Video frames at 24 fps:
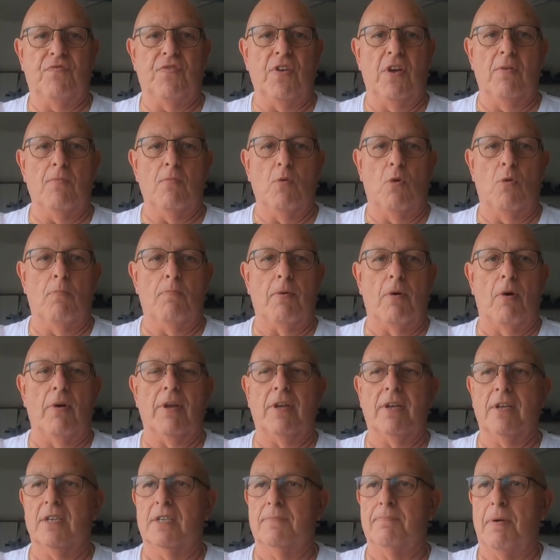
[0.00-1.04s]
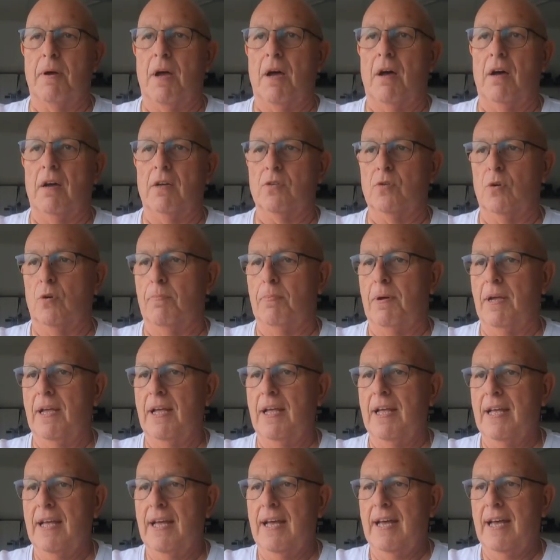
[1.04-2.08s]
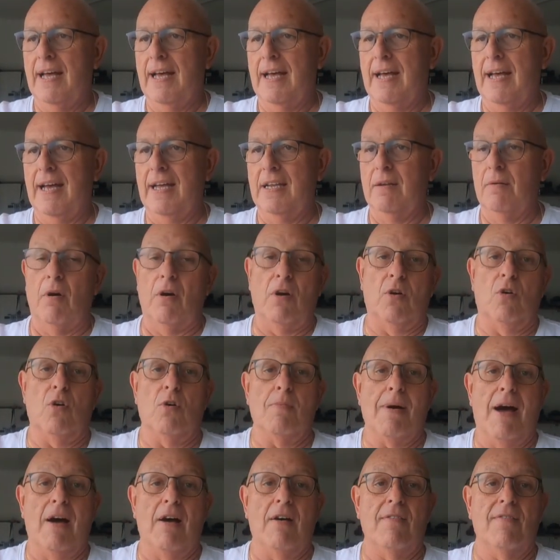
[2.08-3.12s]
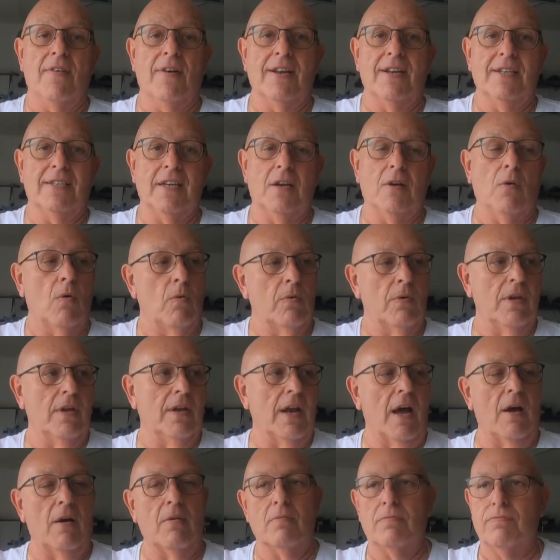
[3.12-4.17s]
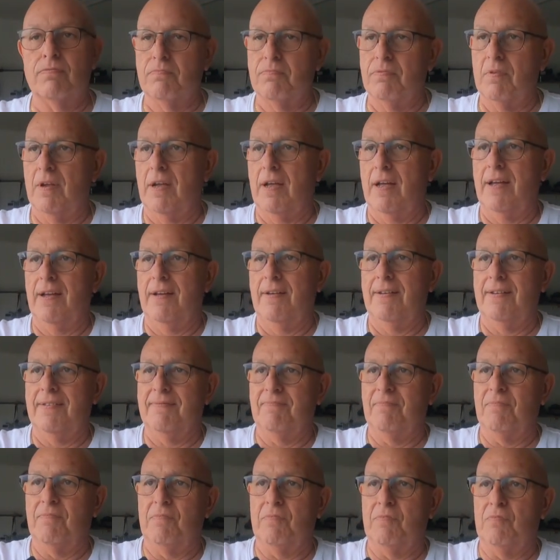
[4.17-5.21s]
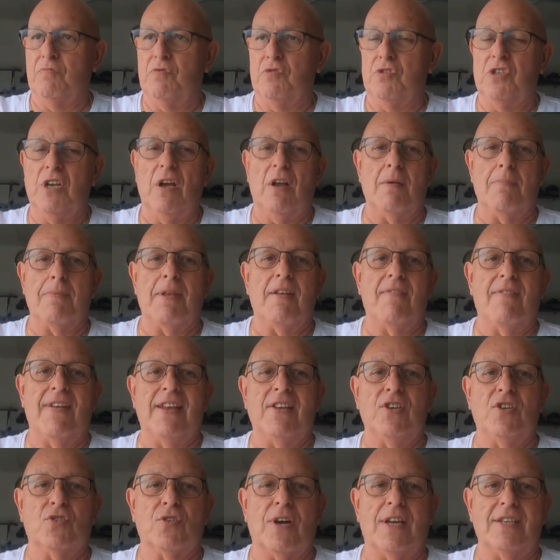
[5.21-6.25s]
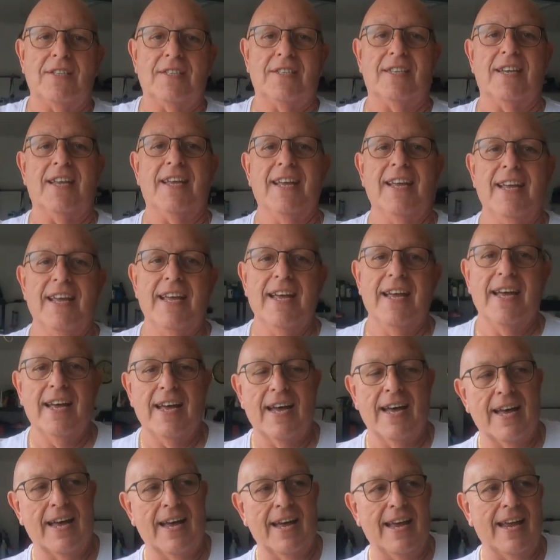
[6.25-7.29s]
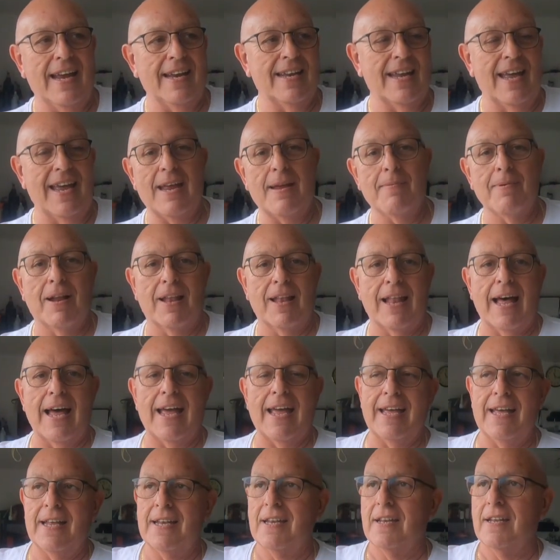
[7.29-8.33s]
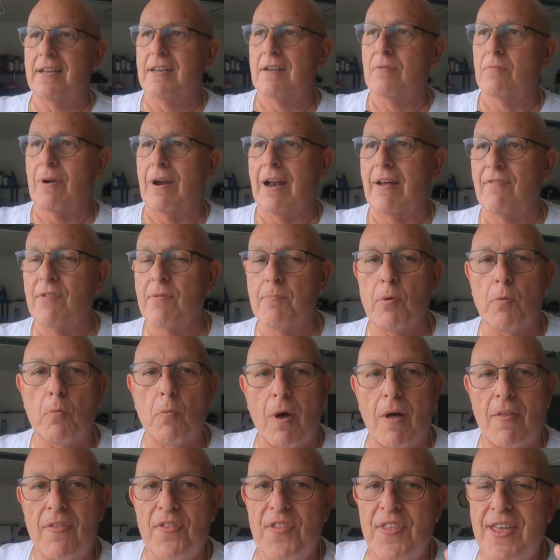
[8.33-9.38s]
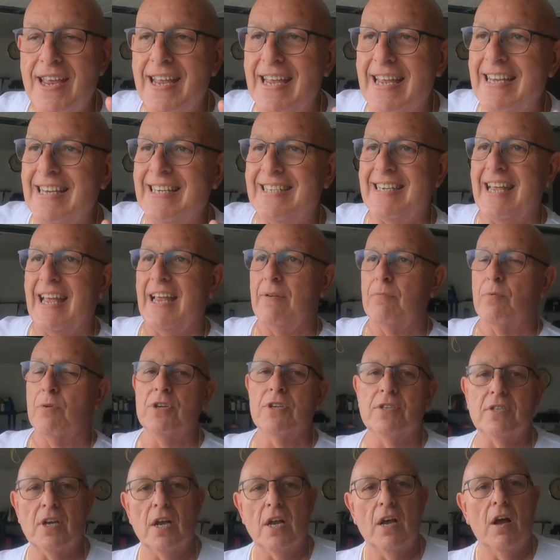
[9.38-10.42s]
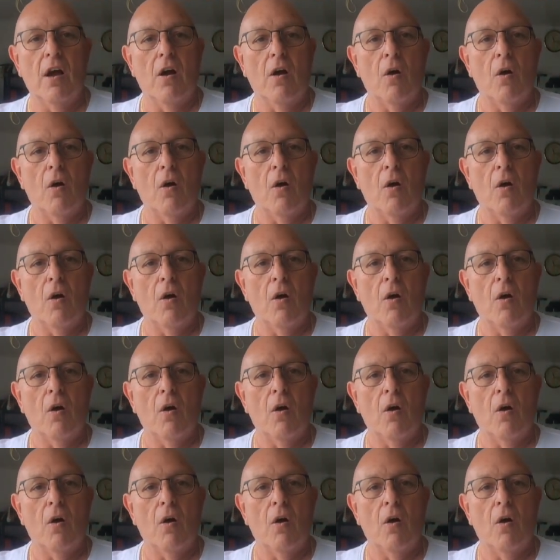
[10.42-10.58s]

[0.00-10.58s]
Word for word: few more bikers parked up, uh, and the one come over and said, "Oh, you know, uh, a bit of interest uh, in the Himalayan and what have you." But one thing he said was,